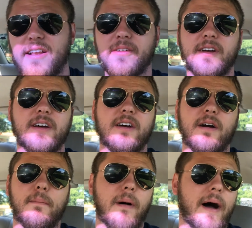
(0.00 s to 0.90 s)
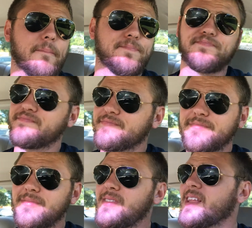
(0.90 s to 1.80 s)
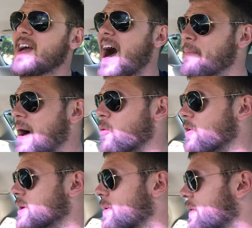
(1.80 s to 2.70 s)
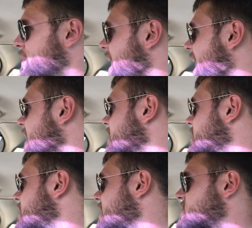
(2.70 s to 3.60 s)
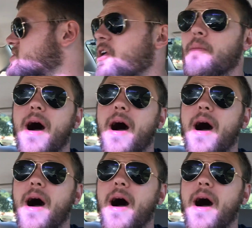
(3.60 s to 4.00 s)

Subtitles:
it, but I'm not worried about that. It's so